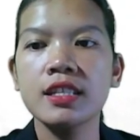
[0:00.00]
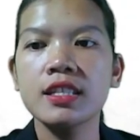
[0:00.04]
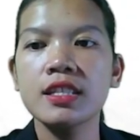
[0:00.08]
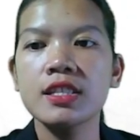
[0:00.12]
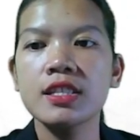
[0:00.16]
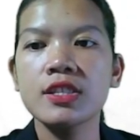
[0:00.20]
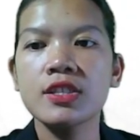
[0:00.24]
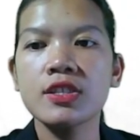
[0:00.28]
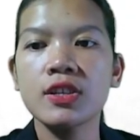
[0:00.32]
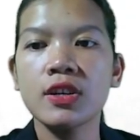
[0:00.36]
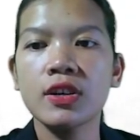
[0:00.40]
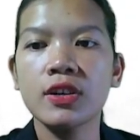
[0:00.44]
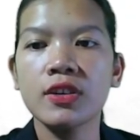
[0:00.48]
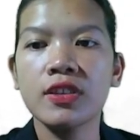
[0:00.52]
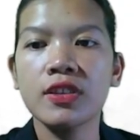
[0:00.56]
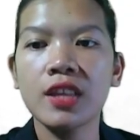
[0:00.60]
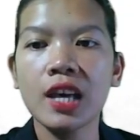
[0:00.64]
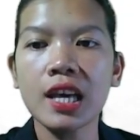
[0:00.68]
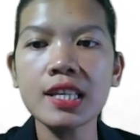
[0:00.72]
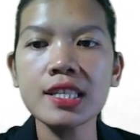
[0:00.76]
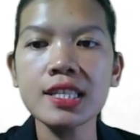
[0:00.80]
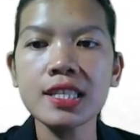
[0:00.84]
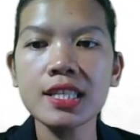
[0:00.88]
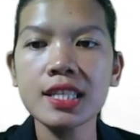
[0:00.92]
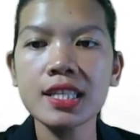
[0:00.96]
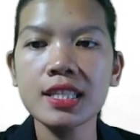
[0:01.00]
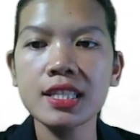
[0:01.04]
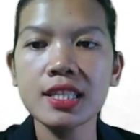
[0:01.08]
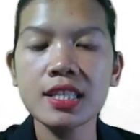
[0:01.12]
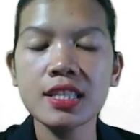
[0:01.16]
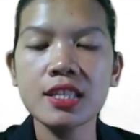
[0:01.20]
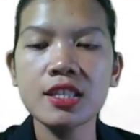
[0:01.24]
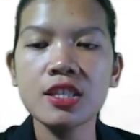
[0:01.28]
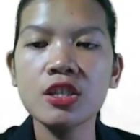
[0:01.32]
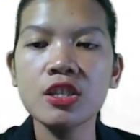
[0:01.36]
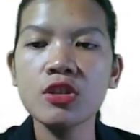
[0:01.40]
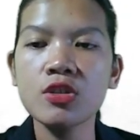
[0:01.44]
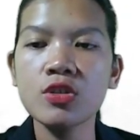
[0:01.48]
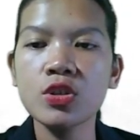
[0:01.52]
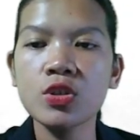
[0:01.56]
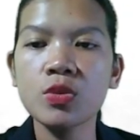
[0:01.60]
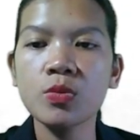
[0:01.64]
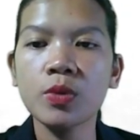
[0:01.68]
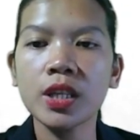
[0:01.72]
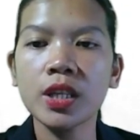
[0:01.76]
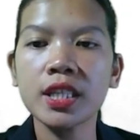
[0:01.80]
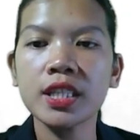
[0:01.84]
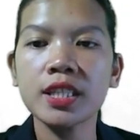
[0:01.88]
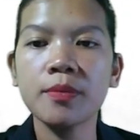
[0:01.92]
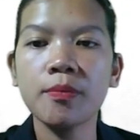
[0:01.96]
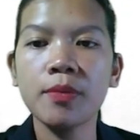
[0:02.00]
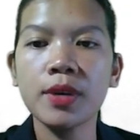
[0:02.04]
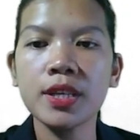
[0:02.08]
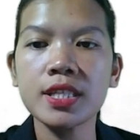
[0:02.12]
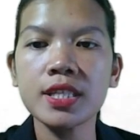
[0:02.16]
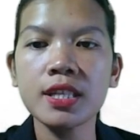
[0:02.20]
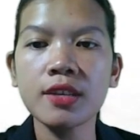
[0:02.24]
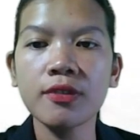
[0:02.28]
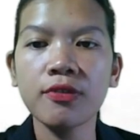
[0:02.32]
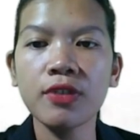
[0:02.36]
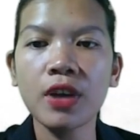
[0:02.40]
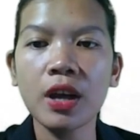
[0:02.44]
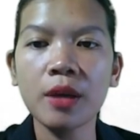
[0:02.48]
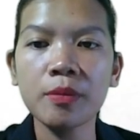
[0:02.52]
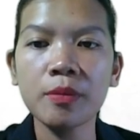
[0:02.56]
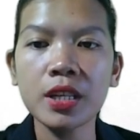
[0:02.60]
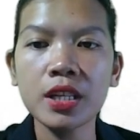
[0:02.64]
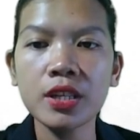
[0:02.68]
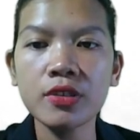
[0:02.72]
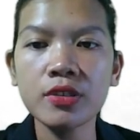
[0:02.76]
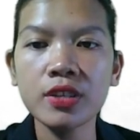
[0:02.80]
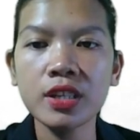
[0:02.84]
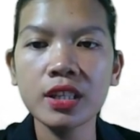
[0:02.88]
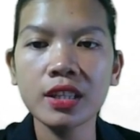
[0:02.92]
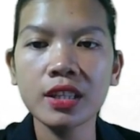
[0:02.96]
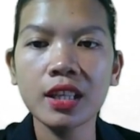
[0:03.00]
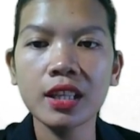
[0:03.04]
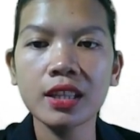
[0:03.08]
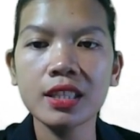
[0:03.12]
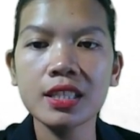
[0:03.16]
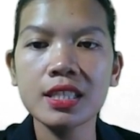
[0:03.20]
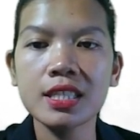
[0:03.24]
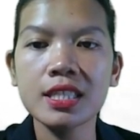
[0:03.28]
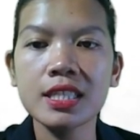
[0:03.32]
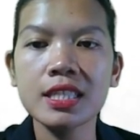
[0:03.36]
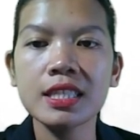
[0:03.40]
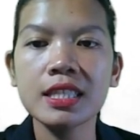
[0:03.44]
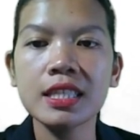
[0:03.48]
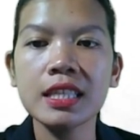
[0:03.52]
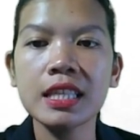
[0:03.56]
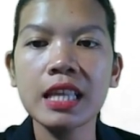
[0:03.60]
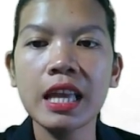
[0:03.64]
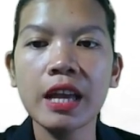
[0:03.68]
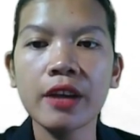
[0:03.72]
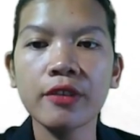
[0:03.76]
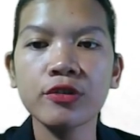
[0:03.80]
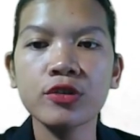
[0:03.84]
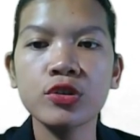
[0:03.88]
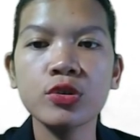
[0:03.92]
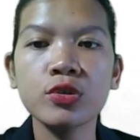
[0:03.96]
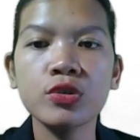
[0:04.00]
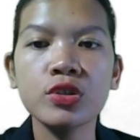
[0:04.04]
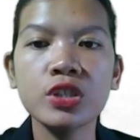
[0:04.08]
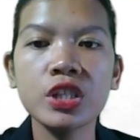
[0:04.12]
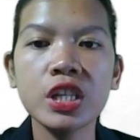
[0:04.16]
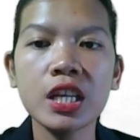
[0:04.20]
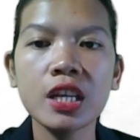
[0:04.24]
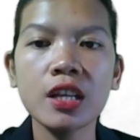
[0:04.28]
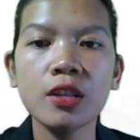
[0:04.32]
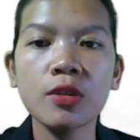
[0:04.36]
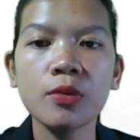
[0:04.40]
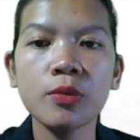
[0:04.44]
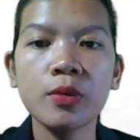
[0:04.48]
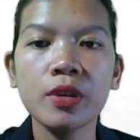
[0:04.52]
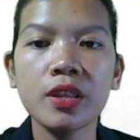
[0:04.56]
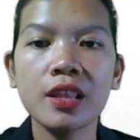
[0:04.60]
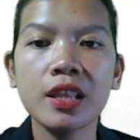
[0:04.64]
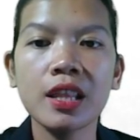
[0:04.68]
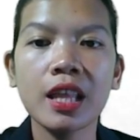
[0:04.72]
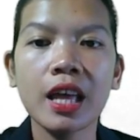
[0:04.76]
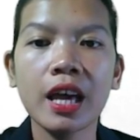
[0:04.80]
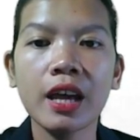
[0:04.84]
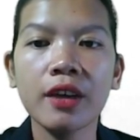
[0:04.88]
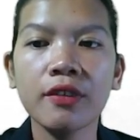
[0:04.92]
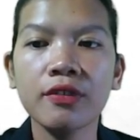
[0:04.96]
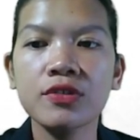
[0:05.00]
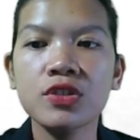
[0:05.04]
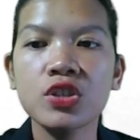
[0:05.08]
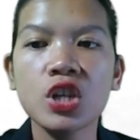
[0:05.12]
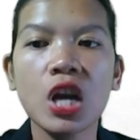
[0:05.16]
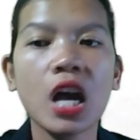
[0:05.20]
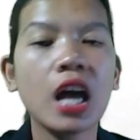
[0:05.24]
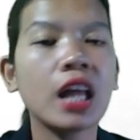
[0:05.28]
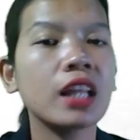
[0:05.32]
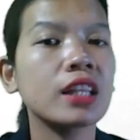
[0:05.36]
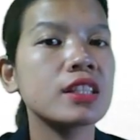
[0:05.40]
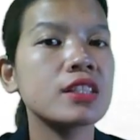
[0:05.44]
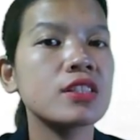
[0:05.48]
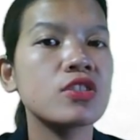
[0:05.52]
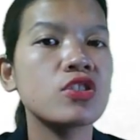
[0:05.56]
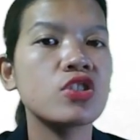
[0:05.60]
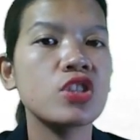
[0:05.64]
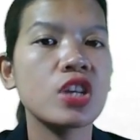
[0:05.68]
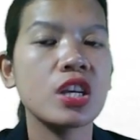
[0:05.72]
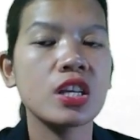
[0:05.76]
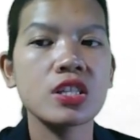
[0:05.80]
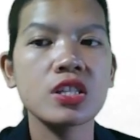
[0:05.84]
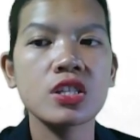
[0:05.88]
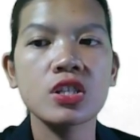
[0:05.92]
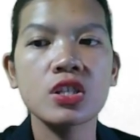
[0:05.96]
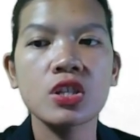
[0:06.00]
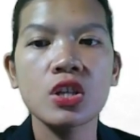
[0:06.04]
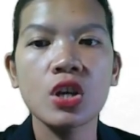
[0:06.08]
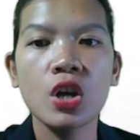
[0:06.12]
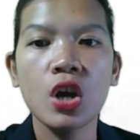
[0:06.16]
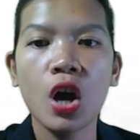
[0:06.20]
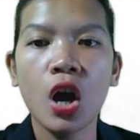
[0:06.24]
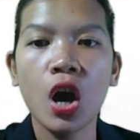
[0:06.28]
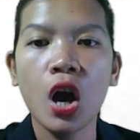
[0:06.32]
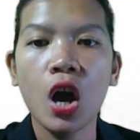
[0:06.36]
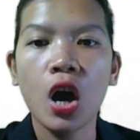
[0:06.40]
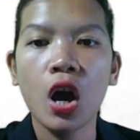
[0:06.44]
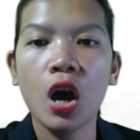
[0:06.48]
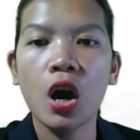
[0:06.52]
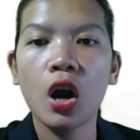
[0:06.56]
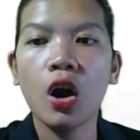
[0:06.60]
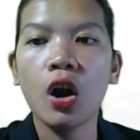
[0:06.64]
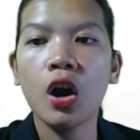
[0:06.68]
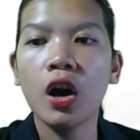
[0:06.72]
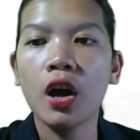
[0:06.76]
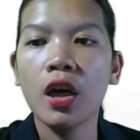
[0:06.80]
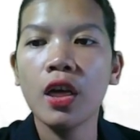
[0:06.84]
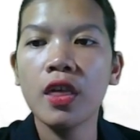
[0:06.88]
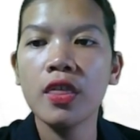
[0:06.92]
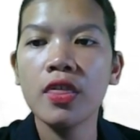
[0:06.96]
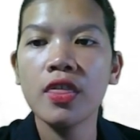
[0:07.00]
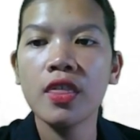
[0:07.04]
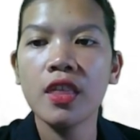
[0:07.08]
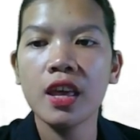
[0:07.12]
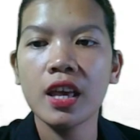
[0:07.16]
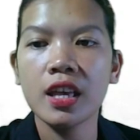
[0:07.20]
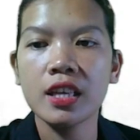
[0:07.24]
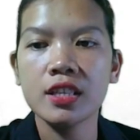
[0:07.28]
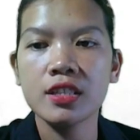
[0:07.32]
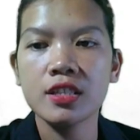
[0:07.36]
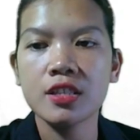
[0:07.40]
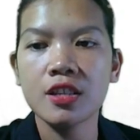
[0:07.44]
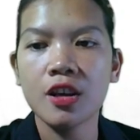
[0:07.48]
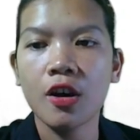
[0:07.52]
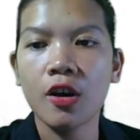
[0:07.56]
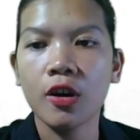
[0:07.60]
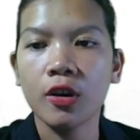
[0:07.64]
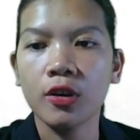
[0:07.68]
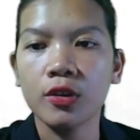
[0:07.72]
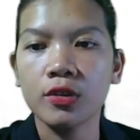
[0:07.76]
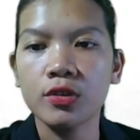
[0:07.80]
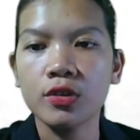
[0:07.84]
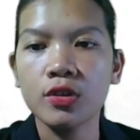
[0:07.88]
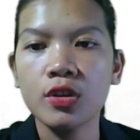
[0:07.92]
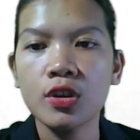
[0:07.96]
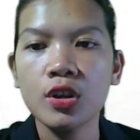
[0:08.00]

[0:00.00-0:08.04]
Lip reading: So, thus, it is usually the basic family unit that is left to deal with life challenges on its own.